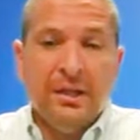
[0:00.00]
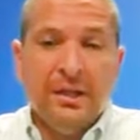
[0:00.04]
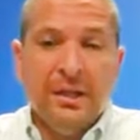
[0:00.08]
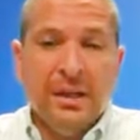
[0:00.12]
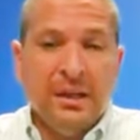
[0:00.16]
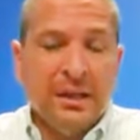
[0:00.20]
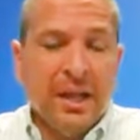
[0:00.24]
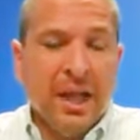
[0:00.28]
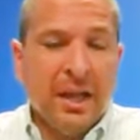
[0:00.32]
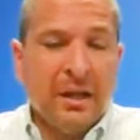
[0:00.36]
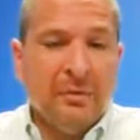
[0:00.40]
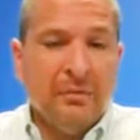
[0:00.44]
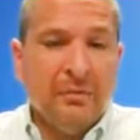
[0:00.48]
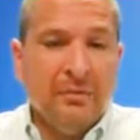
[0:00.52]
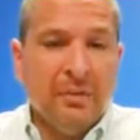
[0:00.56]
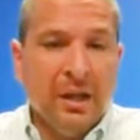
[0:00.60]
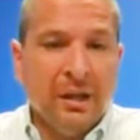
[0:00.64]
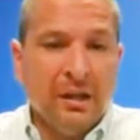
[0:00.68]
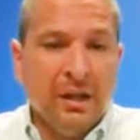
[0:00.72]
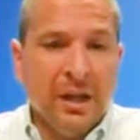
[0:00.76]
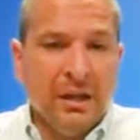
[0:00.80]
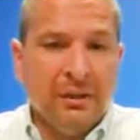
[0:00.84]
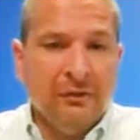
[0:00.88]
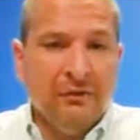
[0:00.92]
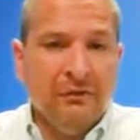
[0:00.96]
A lot of a
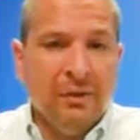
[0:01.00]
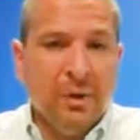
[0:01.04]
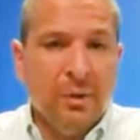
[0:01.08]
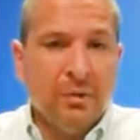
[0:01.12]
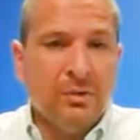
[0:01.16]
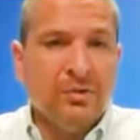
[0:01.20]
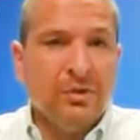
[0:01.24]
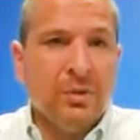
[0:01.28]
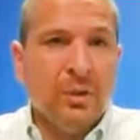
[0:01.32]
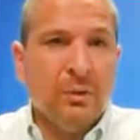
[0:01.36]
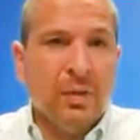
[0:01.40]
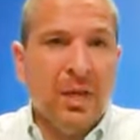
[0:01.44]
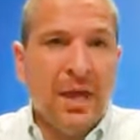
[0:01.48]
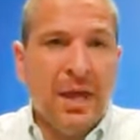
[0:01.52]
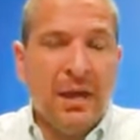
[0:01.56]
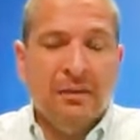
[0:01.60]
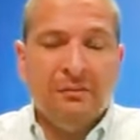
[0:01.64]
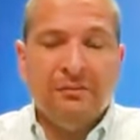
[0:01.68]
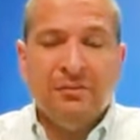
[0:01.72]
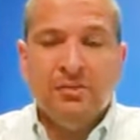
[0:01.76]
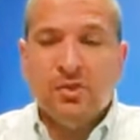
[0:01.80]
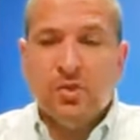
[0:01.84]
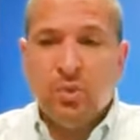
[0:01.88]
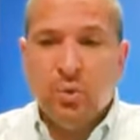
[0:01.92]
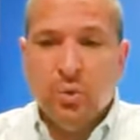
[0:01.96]
lot of folks don't
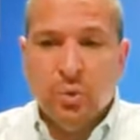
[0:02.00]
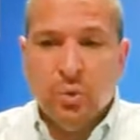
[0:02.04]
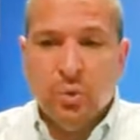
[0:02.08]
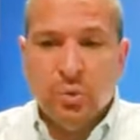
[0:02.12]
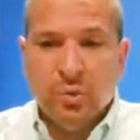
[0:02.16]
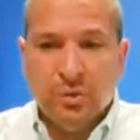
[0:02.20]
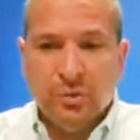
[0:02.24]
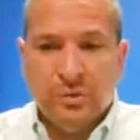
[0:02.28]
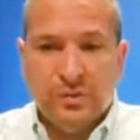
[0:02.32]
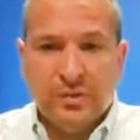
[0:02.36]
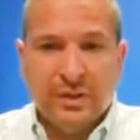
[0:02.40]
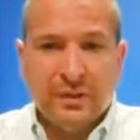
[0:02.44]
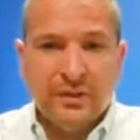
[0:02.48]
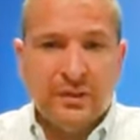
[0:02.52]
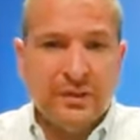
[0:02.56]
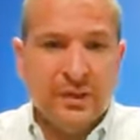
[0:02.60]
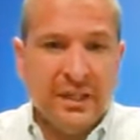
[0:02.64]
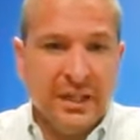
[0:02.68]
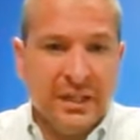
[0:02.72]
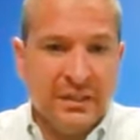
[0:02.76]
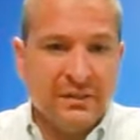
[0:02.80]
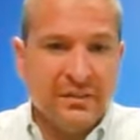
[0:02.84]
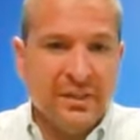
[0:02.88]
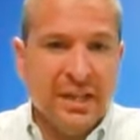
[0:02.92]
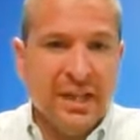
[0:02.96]
have tools and
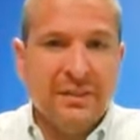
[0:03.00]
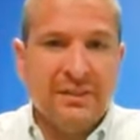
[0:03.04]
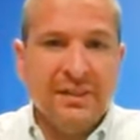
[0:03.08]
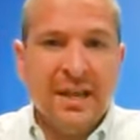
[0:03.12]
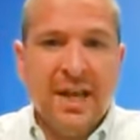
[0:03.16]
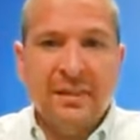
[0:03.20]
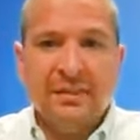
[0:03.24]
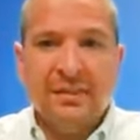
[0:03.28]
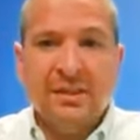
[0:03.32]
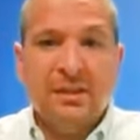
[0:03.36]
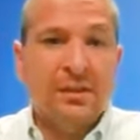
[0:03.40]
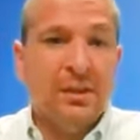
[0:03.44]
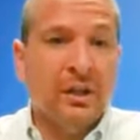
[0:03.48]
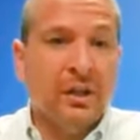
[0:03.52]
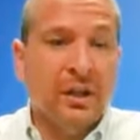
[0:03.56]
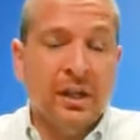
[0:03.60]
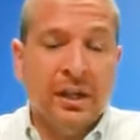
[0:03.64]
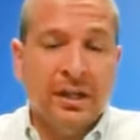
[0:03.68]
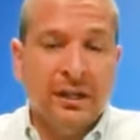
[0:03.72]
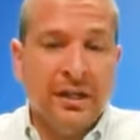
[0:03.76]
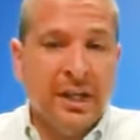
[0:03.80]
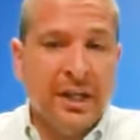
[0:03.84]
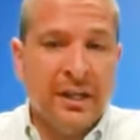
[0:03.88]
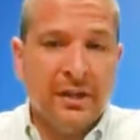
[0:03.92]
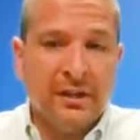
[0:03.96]
things like that that they're going
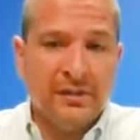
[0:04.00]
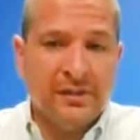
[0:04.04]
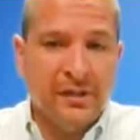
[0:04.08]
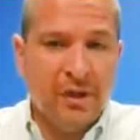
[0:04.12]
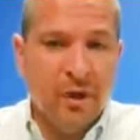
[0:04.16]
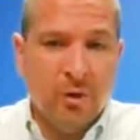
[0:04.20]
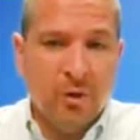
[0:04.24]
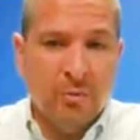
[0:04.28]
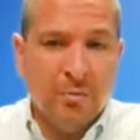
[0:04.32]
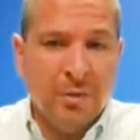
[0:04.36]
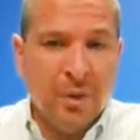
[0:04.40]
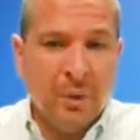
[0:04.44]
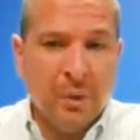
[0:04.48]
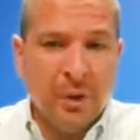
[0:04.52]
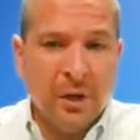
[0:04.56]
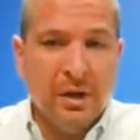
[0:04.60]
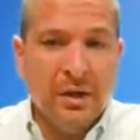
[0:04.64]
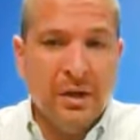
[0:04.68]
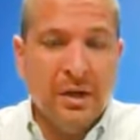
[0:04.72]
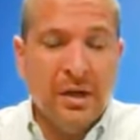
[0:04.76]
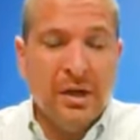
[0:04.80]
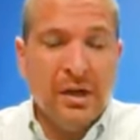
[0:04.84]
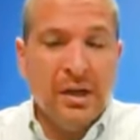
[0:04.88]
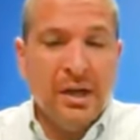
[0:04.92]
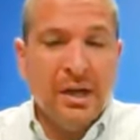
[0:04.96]
to need as a homeowner.
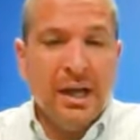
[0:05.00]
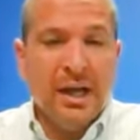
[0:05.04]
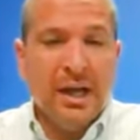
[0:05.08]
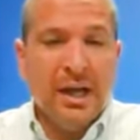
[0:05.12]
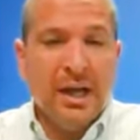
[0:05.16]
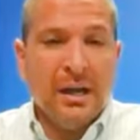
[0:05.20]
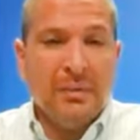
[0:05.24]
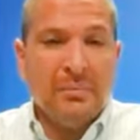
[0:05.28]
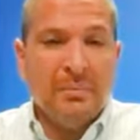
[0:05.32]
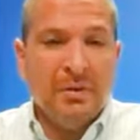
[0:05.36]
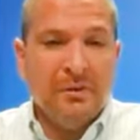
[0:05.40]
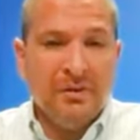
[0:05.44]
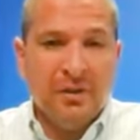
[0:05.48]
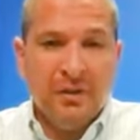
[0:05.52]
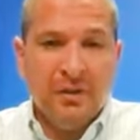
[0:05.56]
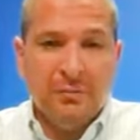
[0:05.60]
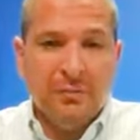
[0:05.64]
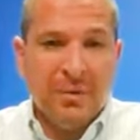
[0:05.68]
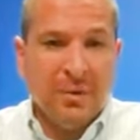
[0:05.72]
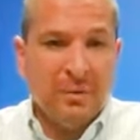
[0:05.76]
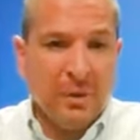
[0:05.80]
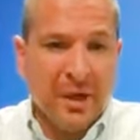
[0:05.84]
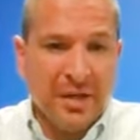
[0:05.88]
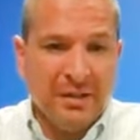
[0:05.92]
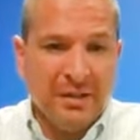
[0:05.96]
Um, if you've
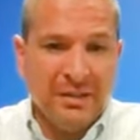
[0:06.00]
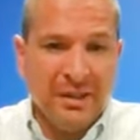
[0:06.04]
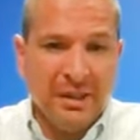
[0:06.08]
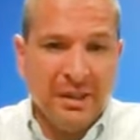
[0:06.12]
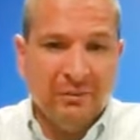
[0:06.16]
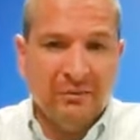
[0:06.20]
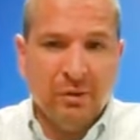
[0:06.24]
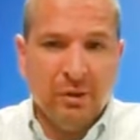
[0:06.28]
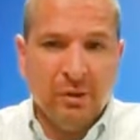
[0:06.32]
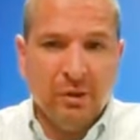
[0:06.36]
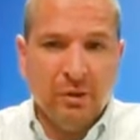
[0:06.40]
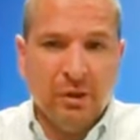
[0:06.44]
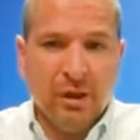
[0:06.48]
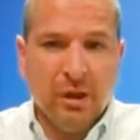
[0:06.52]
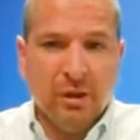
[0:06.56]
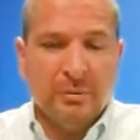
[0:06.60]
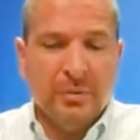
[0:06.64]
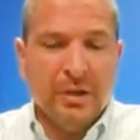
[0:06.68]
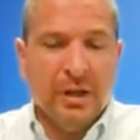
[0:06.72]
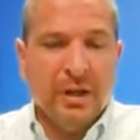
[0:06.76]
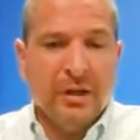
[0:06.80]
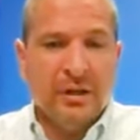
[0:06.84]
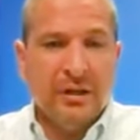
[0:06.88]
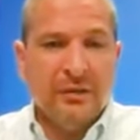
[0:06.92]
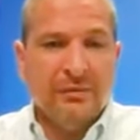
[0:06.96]
been renting for a long
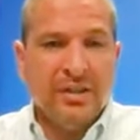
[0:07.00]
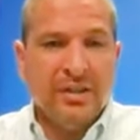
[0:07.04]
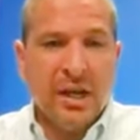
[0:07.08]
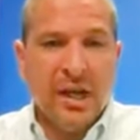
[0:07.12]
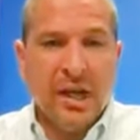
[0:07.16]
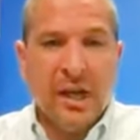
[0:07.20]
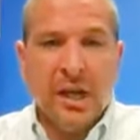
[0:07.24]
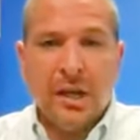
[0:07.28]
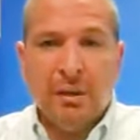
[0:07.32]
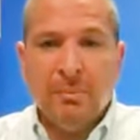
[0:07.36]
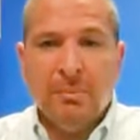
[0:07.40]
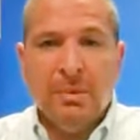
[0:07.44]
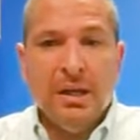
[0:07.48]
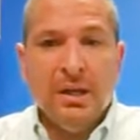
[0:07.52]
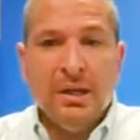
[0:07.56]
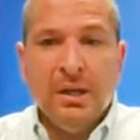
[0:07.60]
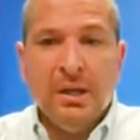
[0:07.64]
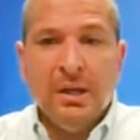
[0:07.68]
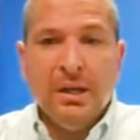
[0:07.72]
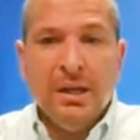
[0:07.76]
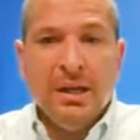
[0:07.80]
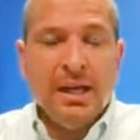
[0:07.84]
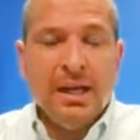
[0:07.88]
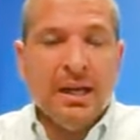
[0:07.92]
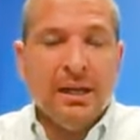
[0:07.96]
period of time,
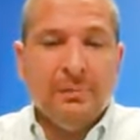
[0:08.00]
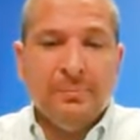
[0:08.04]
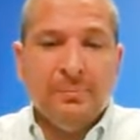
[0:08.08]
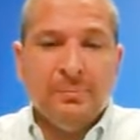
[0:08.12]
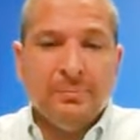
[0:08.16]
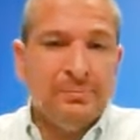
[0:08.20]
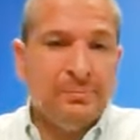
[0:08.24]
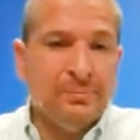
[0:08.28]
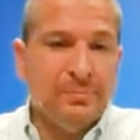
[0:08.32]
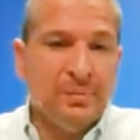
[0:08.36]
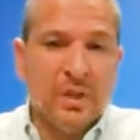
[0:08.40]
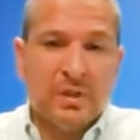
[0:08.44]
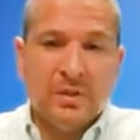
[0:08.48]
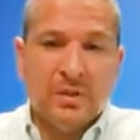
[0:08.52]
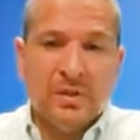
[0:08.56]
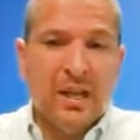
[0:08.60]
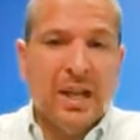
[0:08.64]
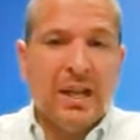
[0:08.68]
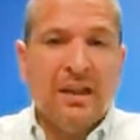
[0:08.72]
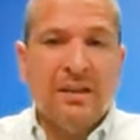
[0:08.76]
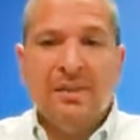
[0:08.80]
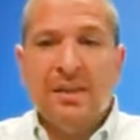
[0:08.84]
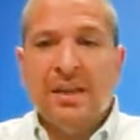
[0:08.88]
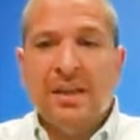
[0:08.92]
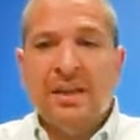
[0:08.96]
um, there's a
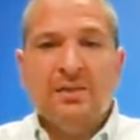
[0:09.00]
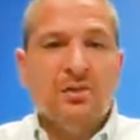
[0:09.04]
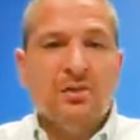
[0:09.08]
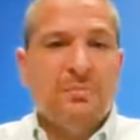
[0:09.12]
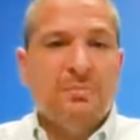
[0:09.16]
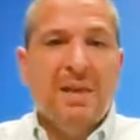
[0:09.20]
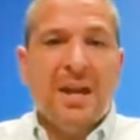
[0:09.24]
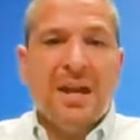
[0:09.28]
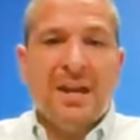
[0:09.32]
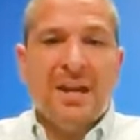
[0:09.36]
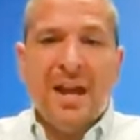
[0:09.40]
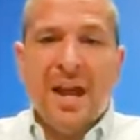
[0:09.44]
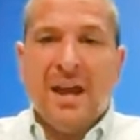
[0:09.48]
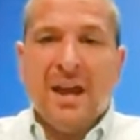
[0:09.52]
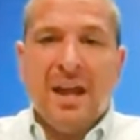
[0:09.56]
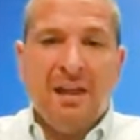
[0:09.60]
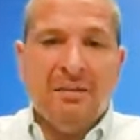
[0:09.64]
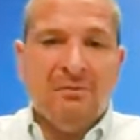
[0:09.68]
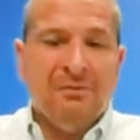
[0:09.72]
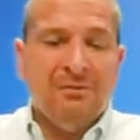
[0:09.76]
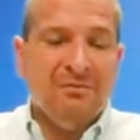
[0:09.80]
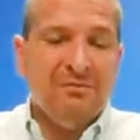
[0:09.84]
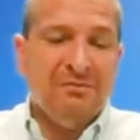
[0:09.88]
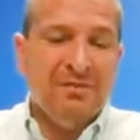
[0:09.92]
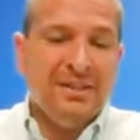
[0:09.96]
lot of things you may not
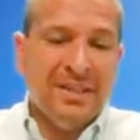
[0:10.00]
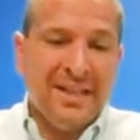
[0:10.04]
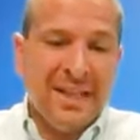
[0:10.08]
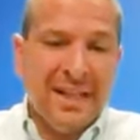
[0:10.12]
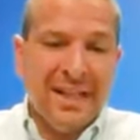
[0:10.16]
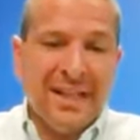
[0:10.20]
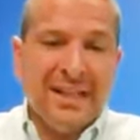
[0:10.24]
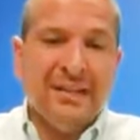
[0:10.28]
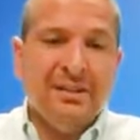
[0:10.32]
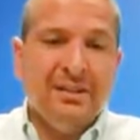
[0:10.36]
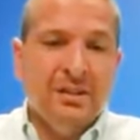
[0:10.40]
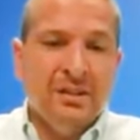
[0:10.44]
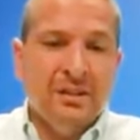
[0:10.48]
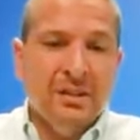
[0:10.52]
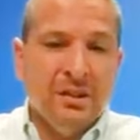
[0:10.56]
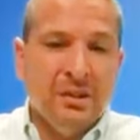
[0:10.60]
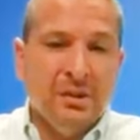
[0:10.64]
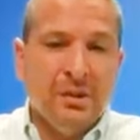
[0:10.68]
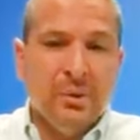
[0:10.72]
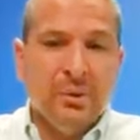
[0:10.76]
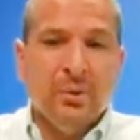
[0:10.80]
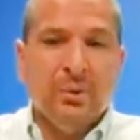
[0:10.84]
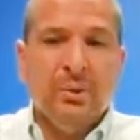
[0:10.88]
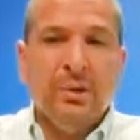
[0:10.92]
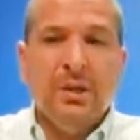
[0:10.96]
have needed to
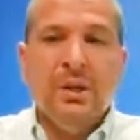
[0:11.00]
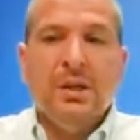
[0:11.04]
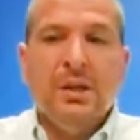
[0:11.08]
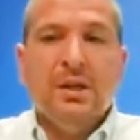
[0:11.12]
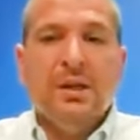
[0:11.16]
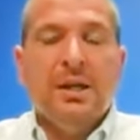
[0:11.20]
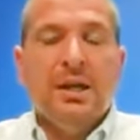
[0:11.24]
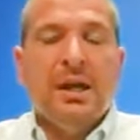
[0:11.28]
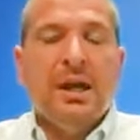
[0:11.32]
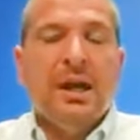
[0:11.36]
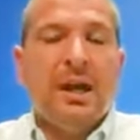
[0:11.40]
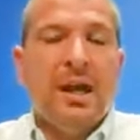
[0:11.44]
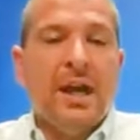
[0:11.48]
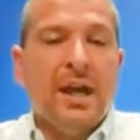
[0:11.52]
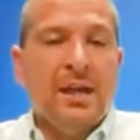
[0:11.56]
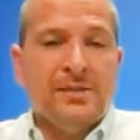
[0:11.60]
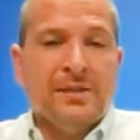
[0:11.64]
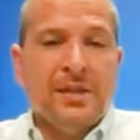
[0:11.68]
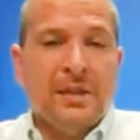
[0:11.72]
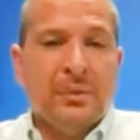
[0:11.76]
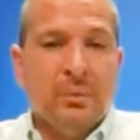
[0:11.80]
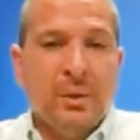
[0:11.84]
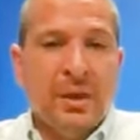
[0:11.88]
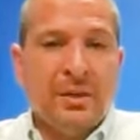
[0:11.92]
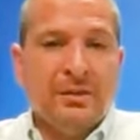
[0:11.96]
do uh, as
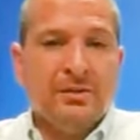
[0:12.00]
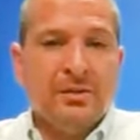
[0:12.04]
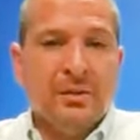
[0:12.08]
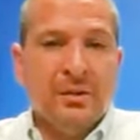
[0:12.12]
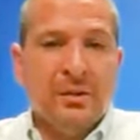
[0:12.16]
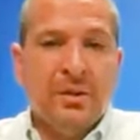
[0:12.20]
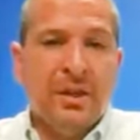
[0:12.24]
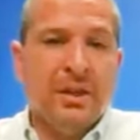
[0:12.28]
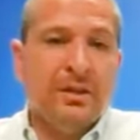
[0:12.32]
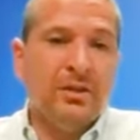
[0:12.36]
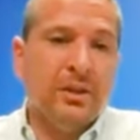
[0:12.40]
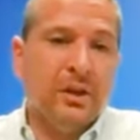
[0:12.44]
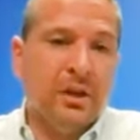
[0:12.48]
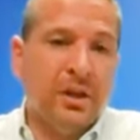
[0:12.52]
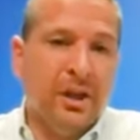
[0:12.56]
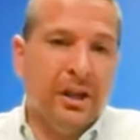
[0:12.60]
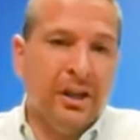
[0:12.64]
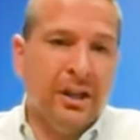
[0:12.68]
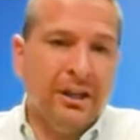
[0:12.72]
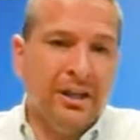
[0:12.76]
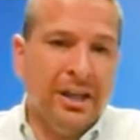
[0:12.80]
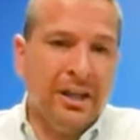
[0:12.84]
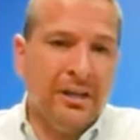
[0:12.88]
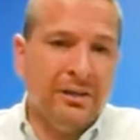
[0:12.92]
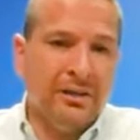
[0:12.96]
a renter that you're going
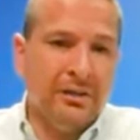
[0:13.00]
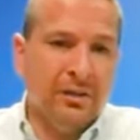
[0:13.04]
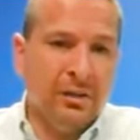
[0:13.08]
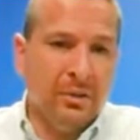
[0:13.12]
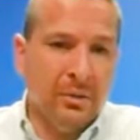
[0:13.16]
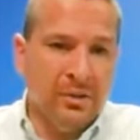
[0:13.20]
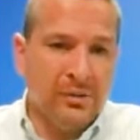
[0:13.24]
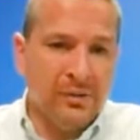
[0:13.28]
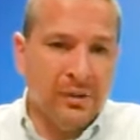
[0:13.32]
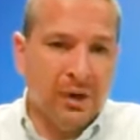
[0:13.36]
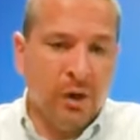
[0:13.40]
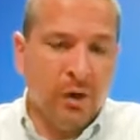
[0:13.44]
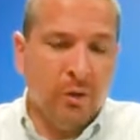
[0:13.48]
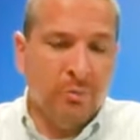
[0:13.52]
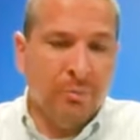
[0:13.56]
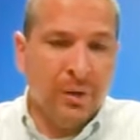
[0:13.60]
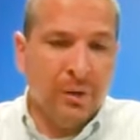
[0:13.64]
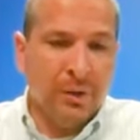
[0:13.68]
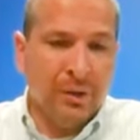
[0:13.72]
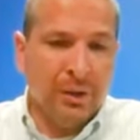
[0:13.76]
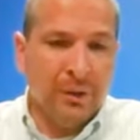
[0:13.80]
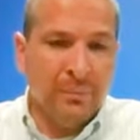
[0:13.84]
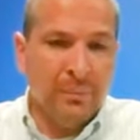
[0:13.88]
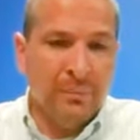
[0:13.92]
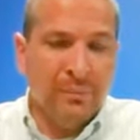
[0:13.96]
to need to do as a
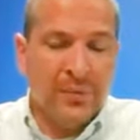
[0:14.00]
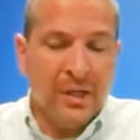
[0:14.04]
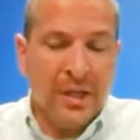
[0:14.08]
homeowner.